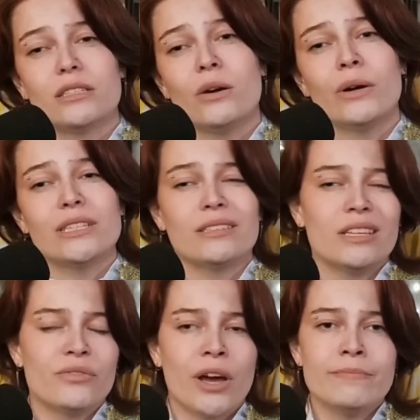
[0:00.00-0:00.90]
Snow White says,
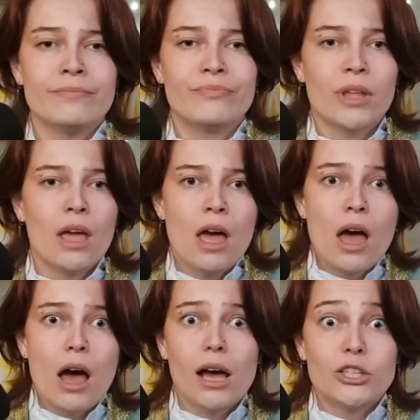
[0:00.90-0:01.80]
that's fine.
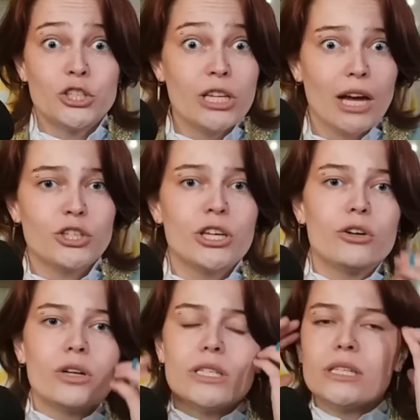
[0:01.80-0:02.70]
She actually
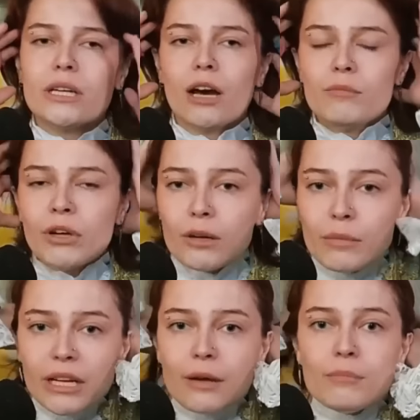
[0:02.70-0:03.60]
agreed to come here and
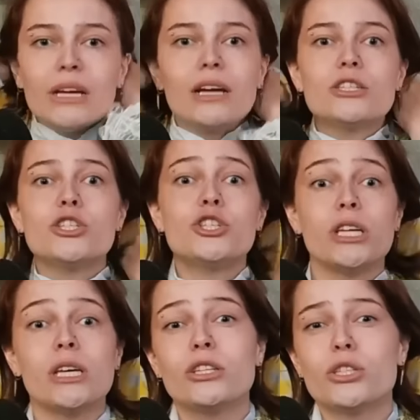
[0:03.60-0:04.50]
meet him because
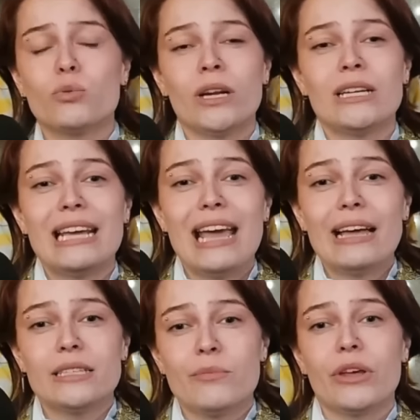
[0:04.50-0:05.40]
she just wanted to
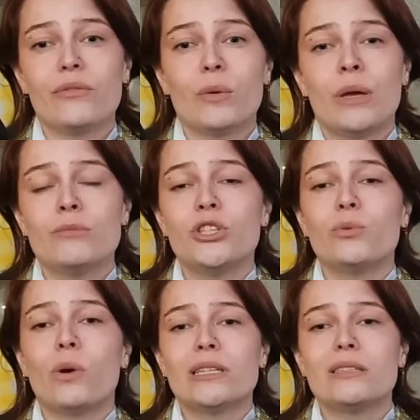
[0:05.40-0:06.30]
get something from him. She
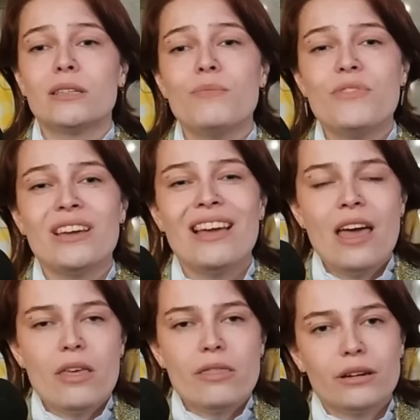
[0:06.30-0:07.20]
wanted something
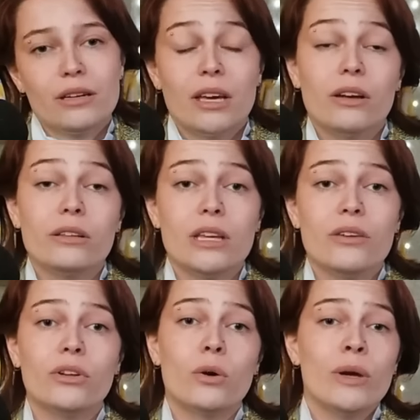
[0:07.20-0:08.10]
that could kill the
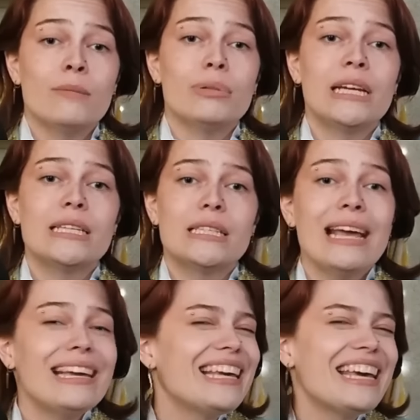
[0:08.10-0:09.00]
evil queen, please.
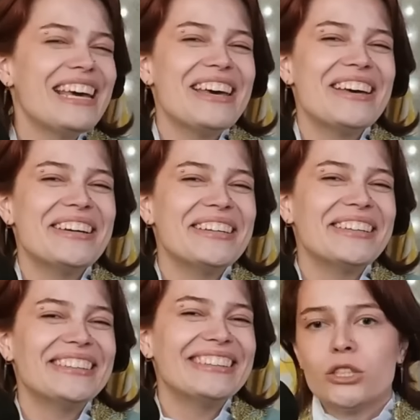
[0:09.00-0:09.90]
Thank
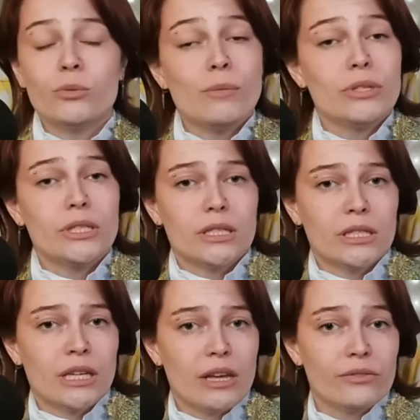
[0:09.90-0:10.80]
you. So
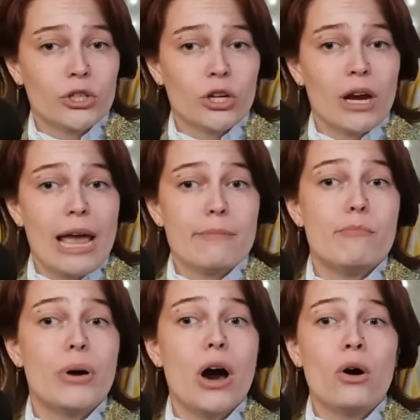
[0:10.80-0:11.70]
Rumplestiltskin gives her a
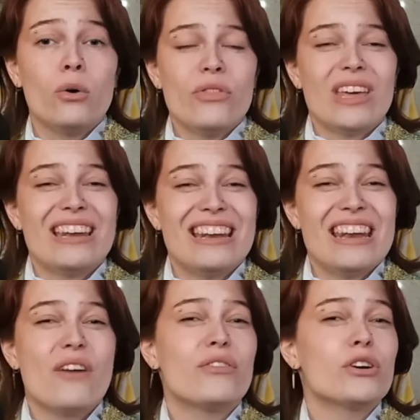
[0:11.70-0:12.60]
bow that
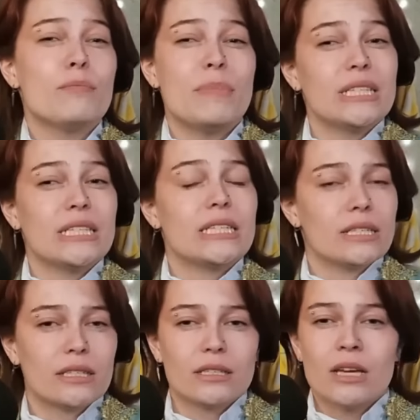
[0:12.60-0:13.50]
never
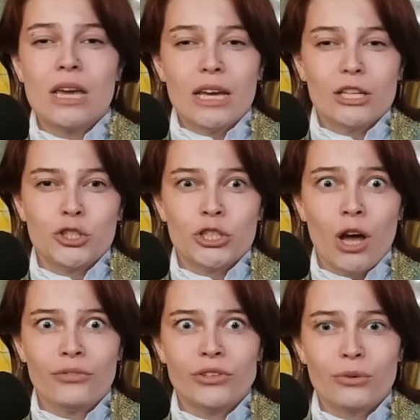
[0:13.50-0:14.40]
misses. And she's
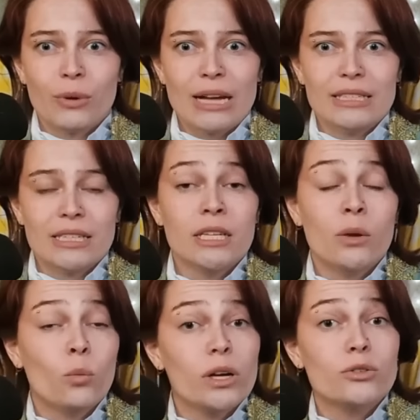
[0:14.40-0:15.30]
off to the races.
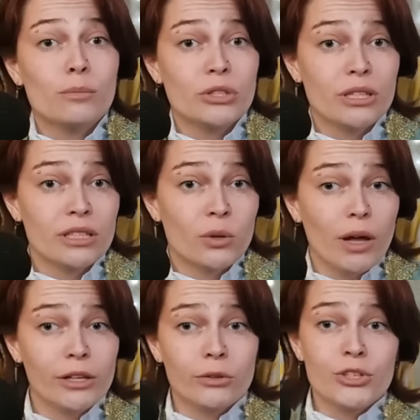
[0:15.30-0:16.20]
And what does Rumplestiltskin
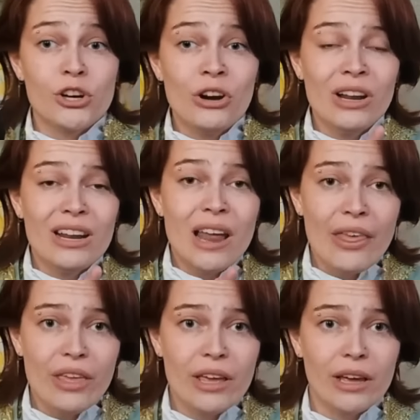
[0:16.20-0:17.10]
want in return?
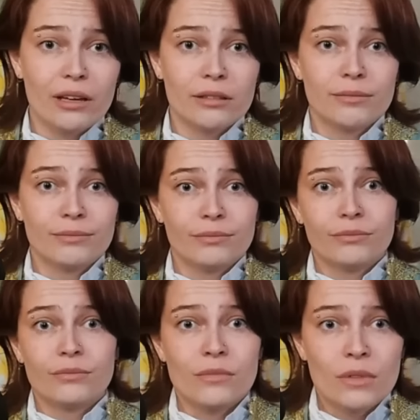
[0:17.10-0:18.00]
Nothing.
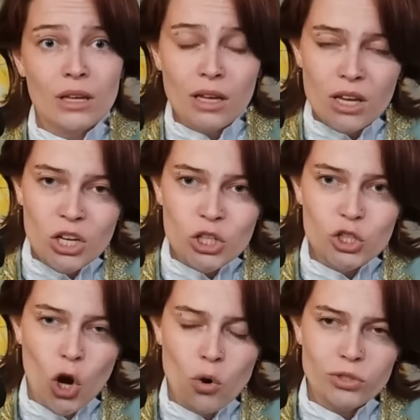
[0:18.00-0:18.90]

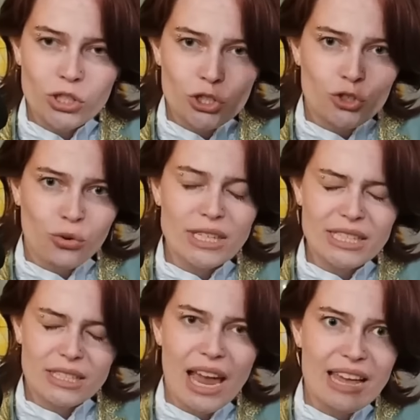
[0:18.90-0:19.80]
Don't
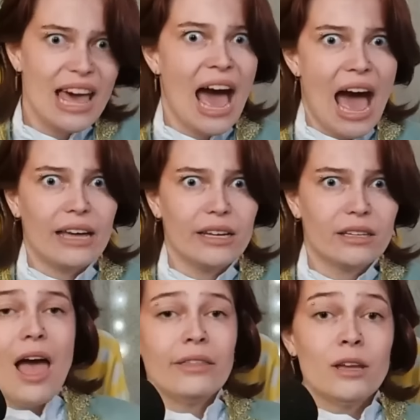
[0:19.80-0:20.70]
trust like that.
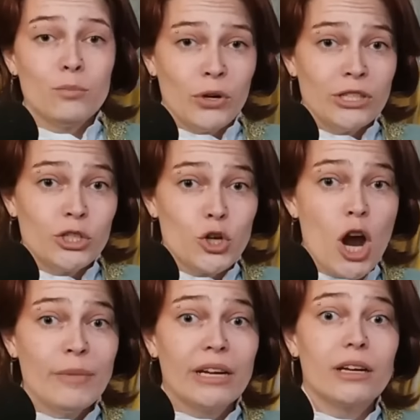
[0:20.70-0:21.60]
And then Prince
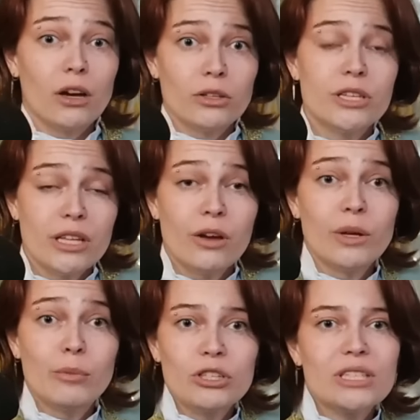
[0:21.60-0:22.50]
Charming goes to the
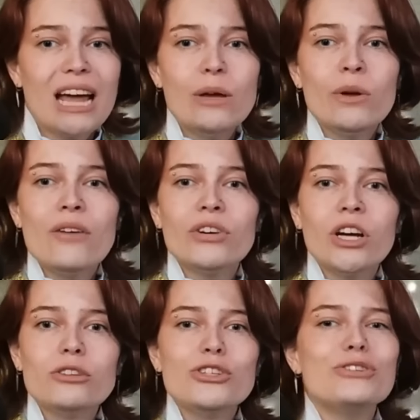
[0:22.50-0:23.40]
only person anyone ever
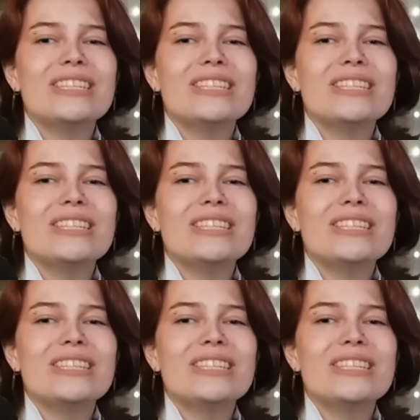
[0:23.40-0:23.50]
goes to.